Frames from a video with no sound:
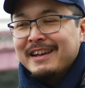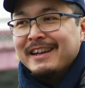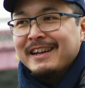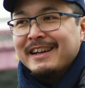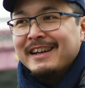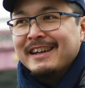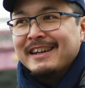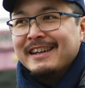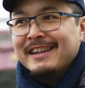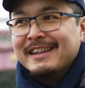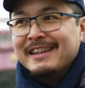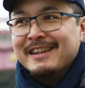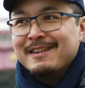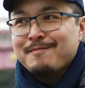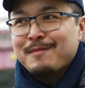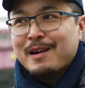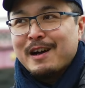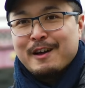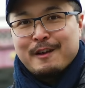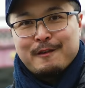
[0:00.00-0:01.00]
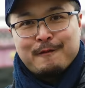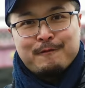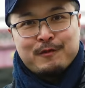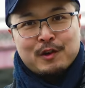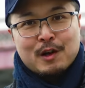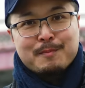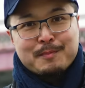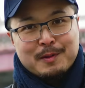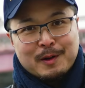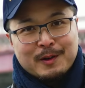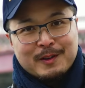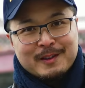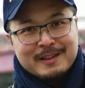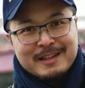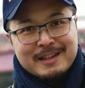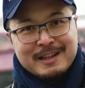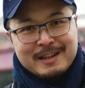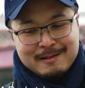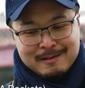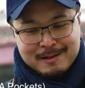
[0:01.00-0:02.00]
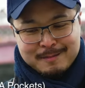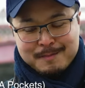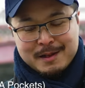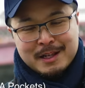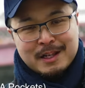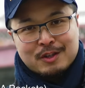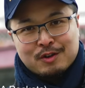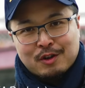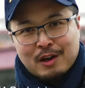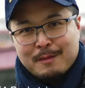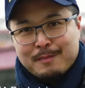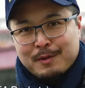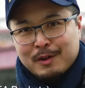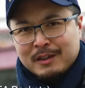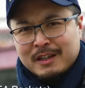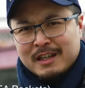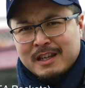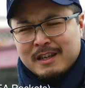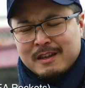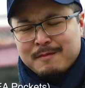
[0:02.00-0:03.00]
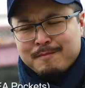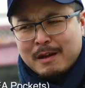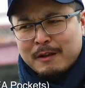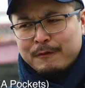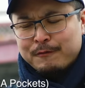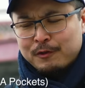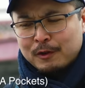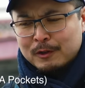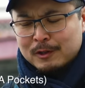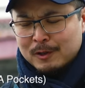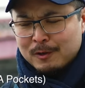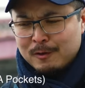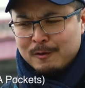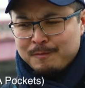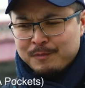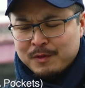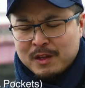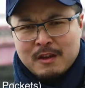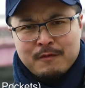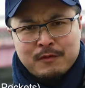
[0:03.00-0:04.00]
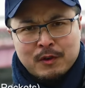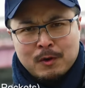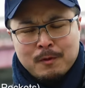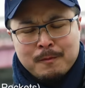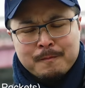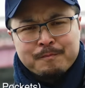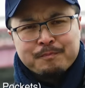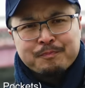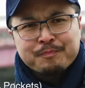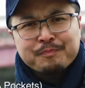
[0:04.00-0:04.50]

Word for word: my vlogpod, the mini tripod, the Manfrotto Evo,